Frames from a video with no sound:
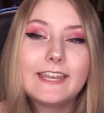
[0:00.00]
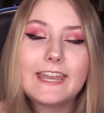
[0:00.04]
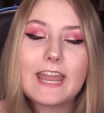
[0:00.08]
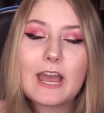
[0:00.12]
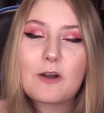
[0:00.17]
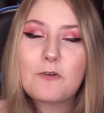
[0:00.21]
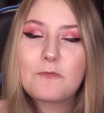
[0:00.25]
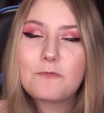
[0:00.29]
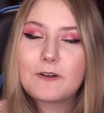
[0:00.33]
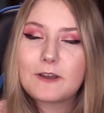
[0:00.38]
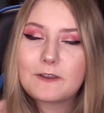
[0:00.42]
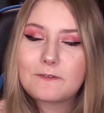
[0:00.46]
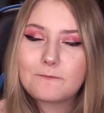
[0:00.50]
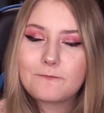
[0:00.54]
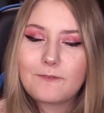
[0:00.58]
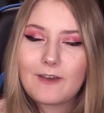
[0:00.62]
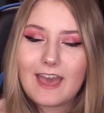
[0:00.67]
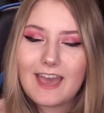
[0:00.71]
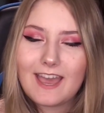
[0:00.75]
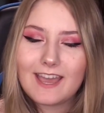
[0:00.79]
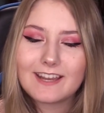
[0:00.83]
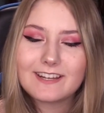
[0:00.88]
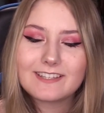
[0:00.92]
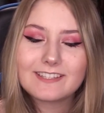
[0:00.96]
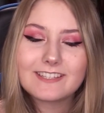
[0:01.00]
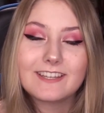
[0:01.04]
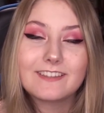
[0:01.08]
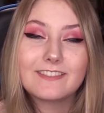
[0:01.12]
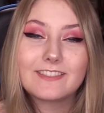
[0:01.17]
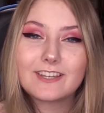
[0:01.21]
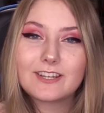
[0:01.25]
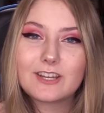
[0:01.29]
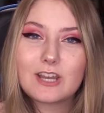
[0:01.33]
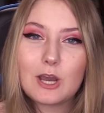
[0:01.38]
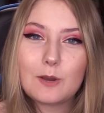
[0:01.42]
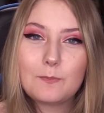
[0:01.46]
Now, fun fact,
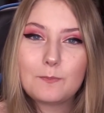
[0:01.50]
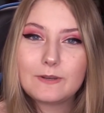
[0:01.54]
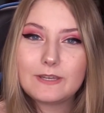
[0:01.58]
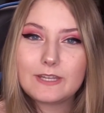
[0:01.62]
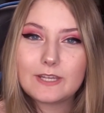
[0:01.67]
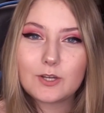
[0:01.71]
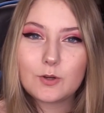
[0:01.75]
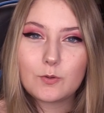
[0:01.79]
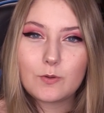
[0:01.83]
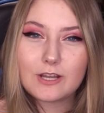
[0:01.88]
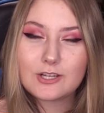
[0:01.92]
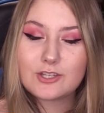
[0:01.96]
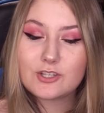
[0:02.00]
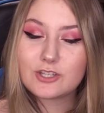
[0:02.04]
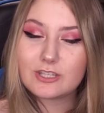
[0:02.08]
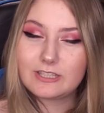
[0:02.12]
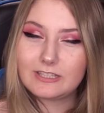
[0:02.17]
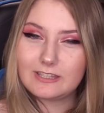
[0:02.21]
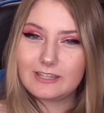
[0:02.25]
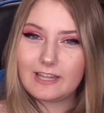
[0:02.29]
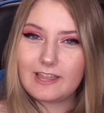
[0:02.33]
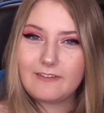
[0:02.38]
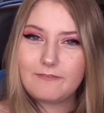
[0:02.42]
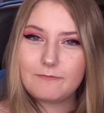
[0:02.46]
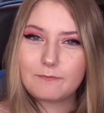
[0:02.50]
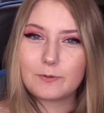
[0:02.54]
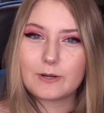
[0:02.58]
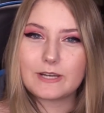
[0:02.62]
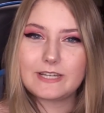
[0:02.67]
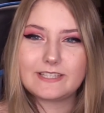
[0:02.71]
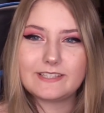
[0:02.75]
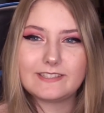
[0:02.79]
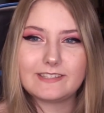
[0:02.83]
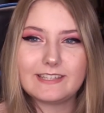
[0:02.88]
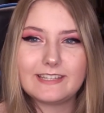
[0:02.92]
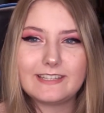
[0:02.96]
the company in question, Love
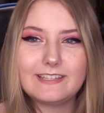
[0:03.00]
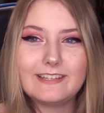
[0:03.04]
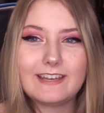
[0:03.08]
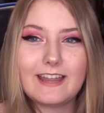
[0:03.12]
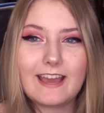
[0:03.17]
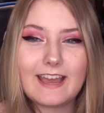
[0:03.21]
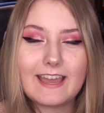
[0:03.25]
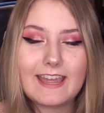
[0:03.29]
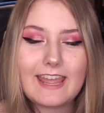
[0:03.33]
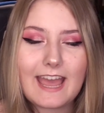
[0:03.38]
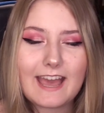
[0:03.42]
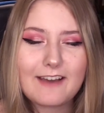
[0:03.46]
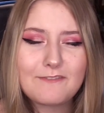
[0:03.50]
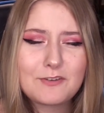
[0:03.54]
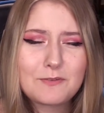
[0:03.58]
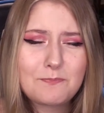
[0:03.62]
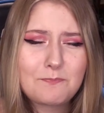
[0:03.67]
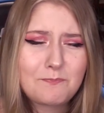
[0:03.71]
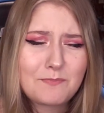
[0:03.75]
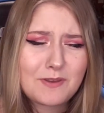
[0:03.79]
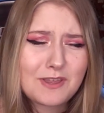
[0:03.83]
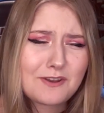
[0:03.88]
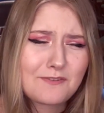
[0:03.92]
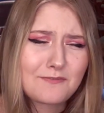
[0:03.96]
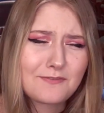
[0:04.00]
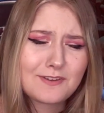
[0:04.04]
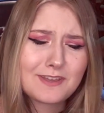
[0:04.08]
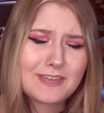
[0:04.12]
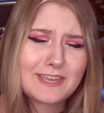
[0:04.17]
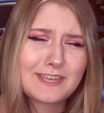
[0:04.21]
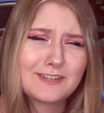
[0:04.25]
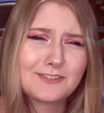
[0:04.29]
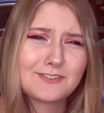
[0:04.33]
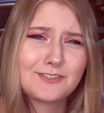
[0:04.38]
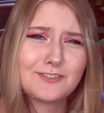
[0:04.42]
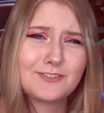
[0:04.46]
Bracelet, and I have a bit of
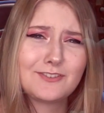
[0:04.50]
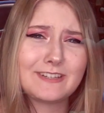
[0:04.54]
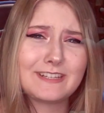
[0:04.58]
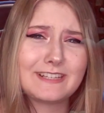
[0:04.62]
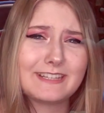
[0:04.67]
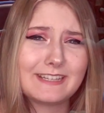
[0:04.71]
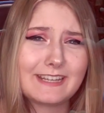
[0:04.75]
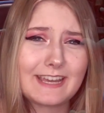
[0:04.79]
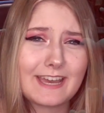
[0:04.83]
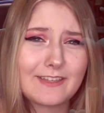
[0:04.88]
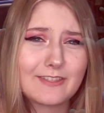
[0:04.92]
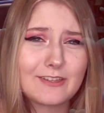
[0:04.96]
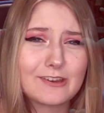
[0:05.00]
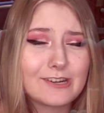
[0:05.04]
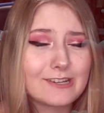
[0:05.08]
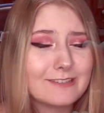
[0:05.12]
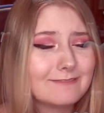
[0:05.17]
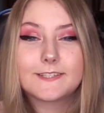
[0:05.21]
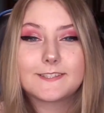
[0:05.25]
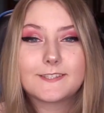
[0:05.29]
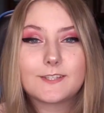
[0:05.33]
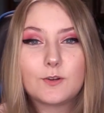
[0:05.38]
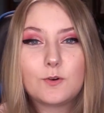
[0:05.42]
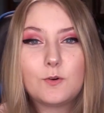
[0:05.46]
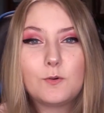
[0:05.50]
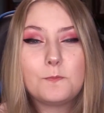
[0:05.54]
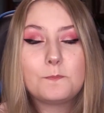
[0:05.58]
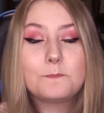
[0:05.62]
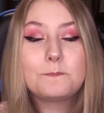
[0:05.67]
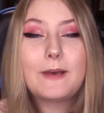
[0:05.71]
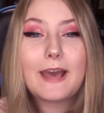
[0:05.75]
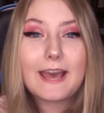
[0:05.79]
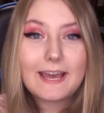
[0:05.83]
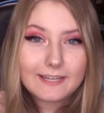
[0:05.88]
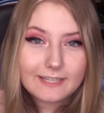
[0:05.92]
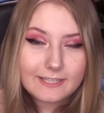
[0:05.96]
a history together. So
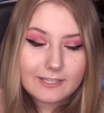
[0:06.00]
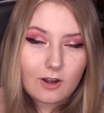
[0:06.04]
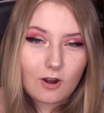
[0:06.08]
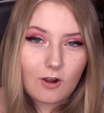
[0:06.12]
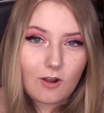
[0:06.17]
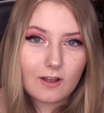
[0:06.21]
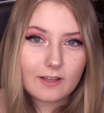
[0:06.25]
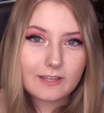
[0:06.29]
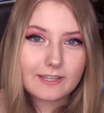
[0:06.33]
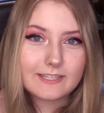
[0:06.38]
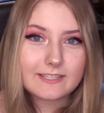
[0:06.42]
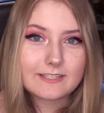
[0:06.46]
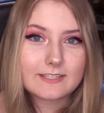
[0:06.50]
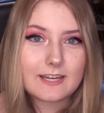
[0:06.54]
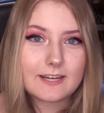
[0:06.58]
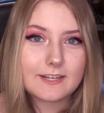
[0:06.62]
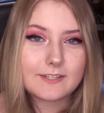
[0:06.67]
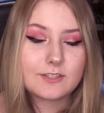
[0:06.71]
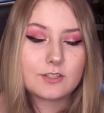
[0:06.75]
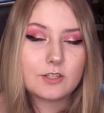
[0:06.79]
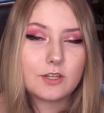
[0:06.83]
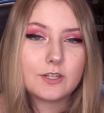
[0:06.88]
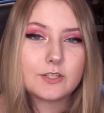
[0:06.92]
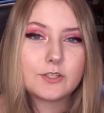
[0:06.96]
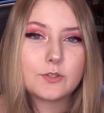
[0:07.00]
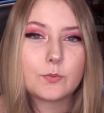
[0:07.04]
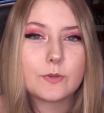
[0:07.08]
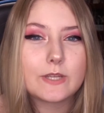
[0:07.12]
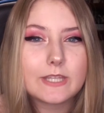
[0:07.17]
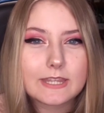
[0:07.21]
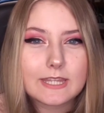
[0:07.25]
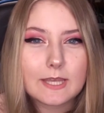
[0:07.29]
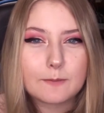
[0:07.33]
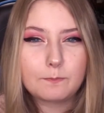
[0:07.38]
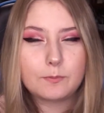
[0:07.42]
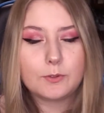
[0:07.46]
back in August, I saw a
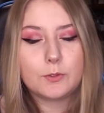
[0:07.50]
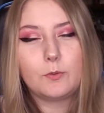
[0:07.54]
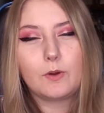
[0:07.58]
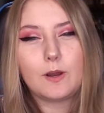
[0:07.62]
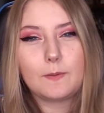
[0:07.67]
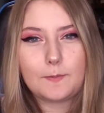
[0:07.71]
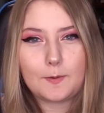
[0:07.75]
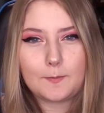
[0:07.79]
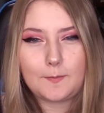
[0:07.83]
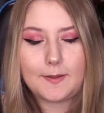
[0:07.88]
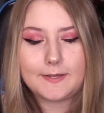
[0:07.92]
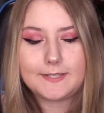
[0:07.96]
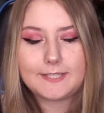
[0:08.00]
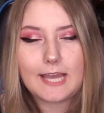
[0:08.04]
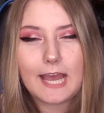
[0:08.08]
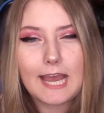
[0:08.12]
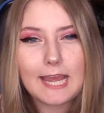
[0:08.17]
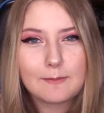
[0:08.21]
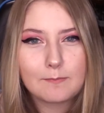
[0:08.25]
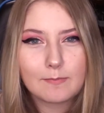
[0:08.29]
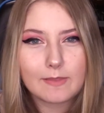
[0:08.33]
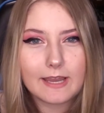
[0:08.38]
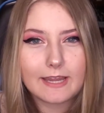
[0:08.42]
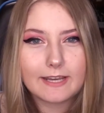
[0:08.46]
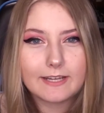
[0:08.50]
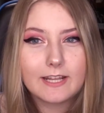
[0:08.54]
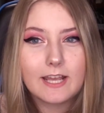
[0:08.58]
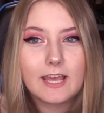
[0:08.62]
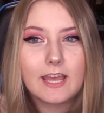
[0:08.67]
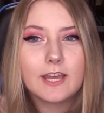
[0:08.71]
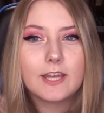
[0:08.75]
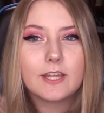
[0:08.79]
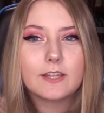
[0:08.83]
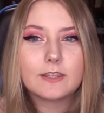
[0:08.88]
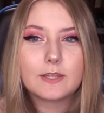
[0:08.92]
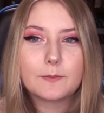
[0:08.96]
tweet that blew up on my timeline.
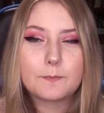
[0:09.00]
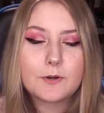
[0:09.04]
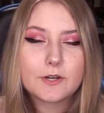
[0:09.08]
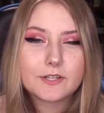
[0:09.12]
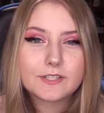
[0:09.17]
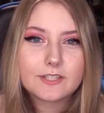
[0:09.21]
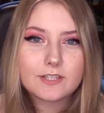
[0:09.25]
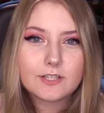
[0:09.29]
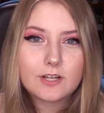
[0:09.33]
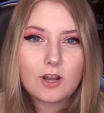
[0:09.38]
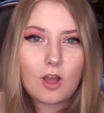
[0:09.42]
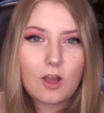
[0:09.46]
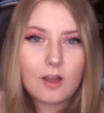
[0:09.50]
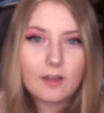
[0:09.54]
The person